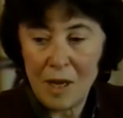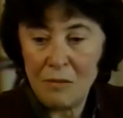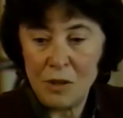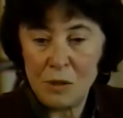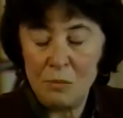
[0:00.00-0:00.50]

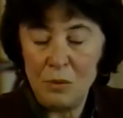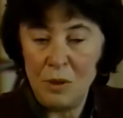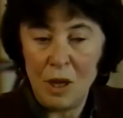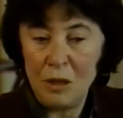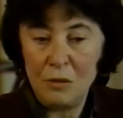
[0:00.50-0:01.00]
I was
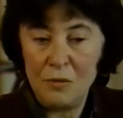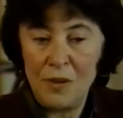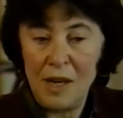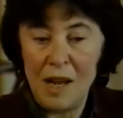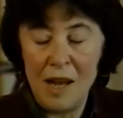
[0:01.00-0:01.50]
pulled out
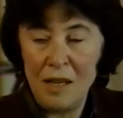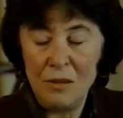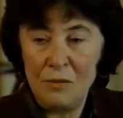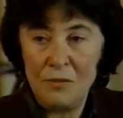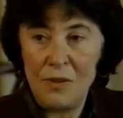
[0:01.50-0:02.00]
of a
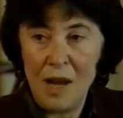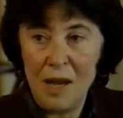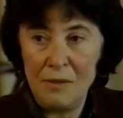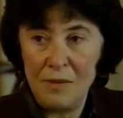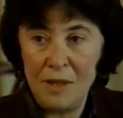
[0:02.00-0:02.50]
line of
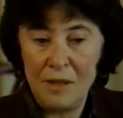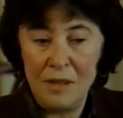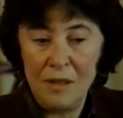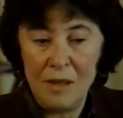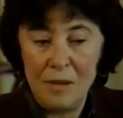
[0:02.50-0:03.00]
5
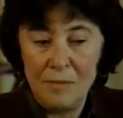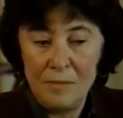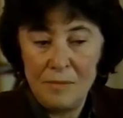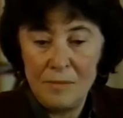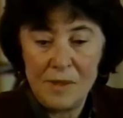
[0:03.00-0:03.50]
and
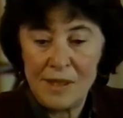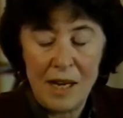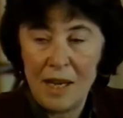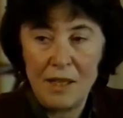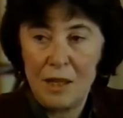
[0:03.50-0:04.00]

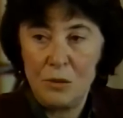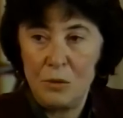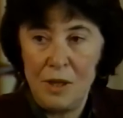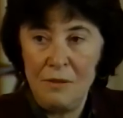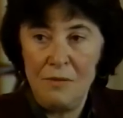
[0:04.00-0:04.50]
selected
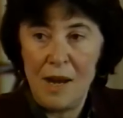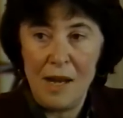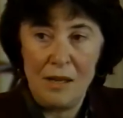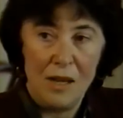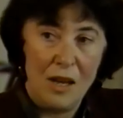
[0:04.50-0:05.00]
to live,
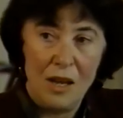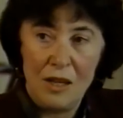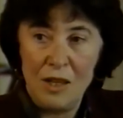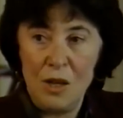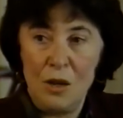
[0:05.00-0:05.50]
while
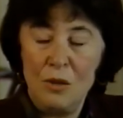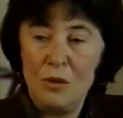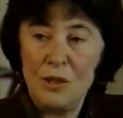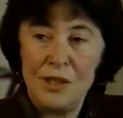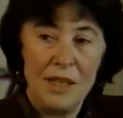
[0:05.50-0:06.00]
the
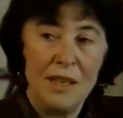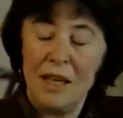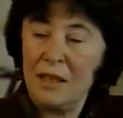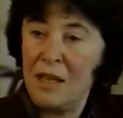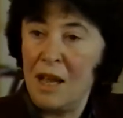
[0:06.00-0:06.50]
others in
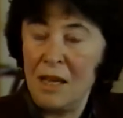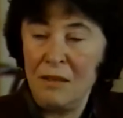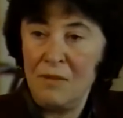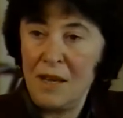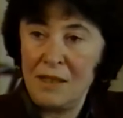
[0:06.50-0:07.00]
that
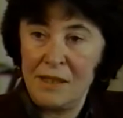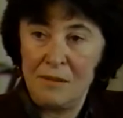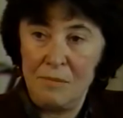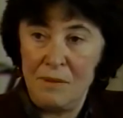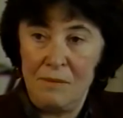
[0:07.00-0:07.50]
line
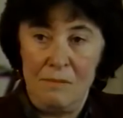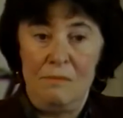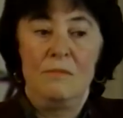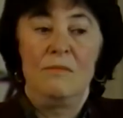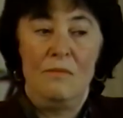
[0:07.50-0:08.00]

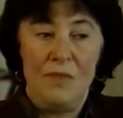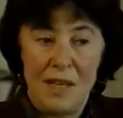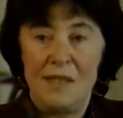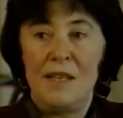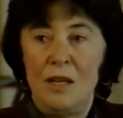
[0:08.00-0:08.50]

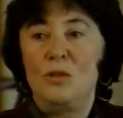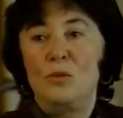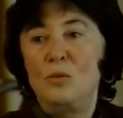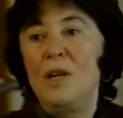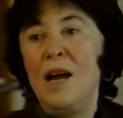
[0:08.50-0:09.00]
were sent
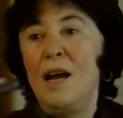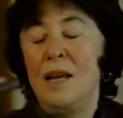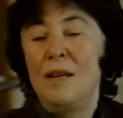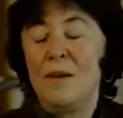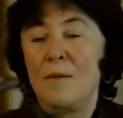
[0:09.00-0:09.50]
to die.